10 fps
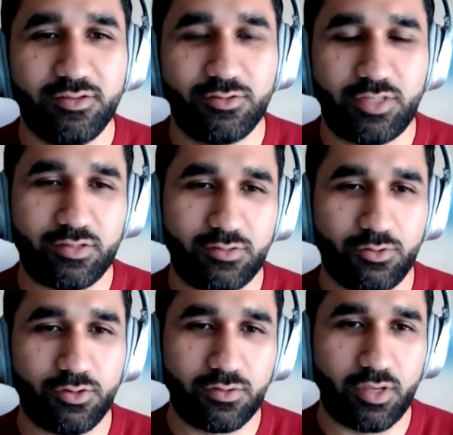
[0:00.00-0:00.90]
So that's the
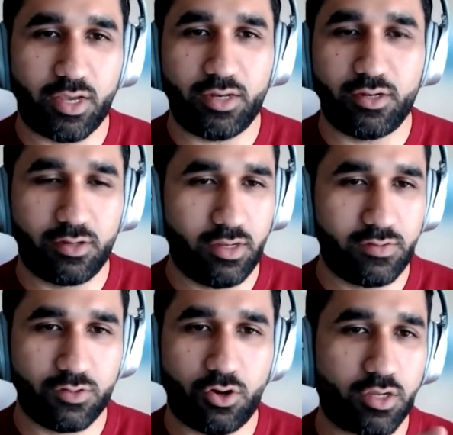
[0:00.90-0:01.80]
good thing. And it,
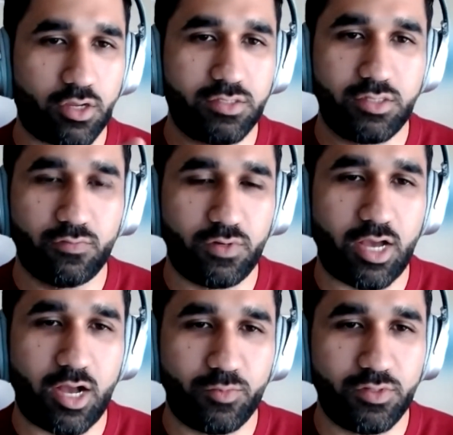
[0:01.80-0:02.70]
it's a hockey stick. If
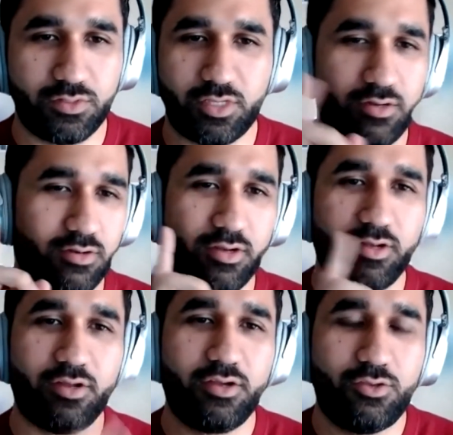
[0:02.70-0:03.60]
it happens, then
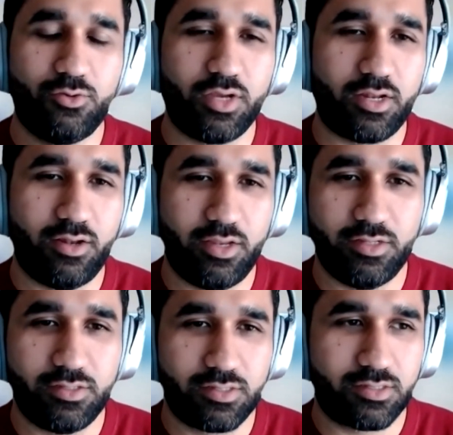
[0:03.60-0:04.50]
you get
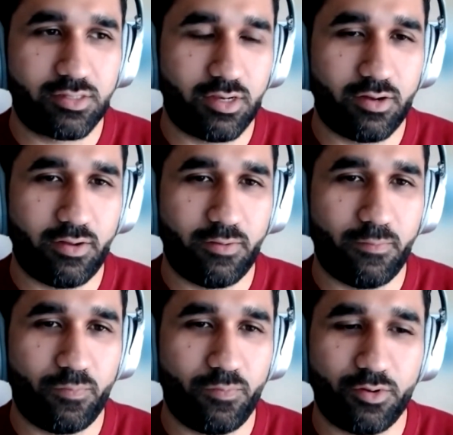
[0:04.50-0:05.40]
leads. Uh,
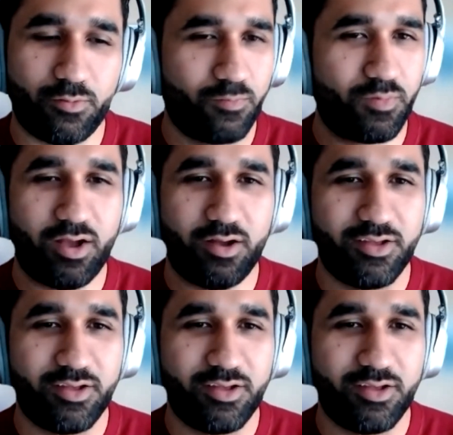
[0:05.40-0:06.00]
you know, yeah,